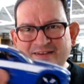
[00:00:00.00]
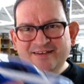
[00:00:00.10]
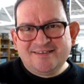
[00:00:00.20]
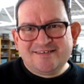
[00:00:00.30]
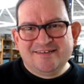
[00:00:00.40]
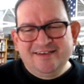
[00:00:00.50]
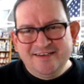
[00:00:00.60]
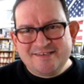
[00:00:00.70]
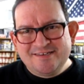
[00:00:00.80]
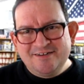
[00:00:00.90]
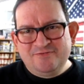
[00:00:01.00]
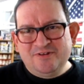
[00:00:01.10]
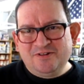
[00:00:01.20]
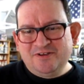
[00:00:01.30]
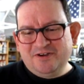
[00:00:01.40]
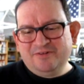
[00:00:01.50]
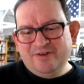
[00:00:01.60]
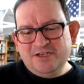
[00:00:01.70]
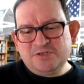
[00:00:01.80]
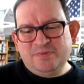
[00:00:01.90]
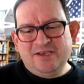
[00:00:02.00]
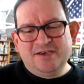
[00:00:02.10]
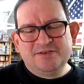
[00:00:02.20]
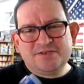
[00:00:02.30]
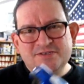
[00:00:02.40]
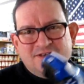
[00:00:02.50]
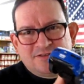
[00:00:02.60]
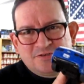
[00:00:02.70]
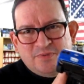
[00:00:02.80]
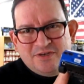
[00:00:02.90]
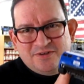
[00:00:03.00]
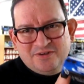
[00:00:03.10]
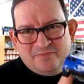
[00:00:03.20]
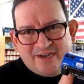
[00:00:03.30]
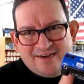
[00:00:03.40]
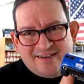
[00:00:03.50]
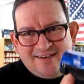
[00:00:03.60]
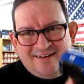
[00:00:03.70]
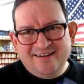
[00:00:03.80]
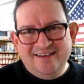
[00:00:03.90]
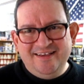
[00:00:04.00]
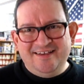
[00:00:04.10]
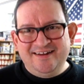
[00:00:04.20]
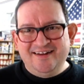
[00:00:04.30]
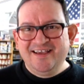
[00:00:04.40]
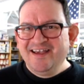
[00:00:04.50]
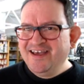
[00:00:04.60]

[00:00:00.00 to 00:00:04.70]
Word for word: It's it's a difficult car to race because it's got this big tall back end, and